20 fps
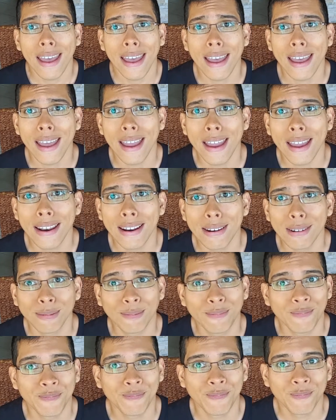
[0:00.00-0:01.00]

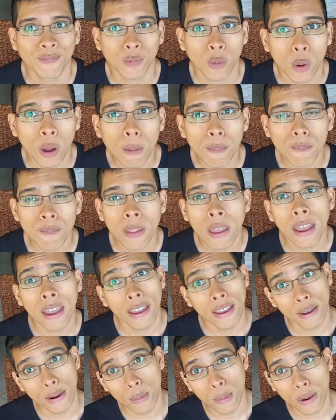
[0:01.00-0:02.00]
And well,
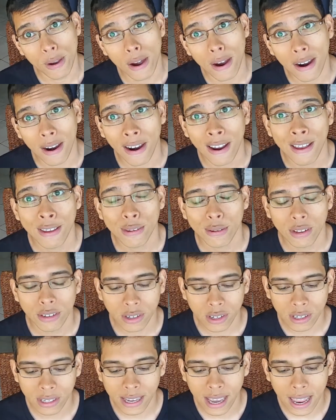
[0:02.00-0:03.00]
here we are. So
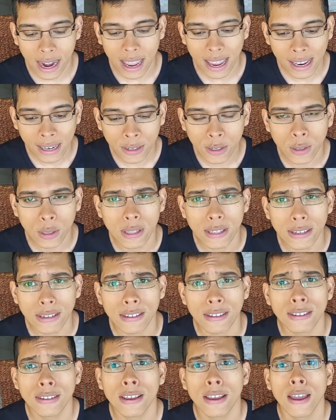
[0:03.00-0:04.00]
let's just get into
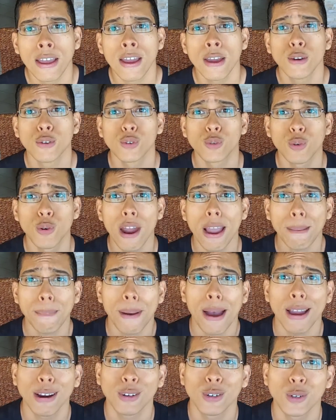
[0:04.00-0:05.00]
this track
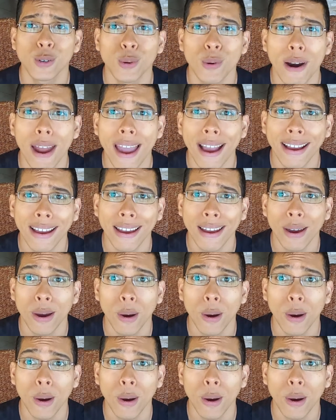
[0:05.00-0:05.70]
by track.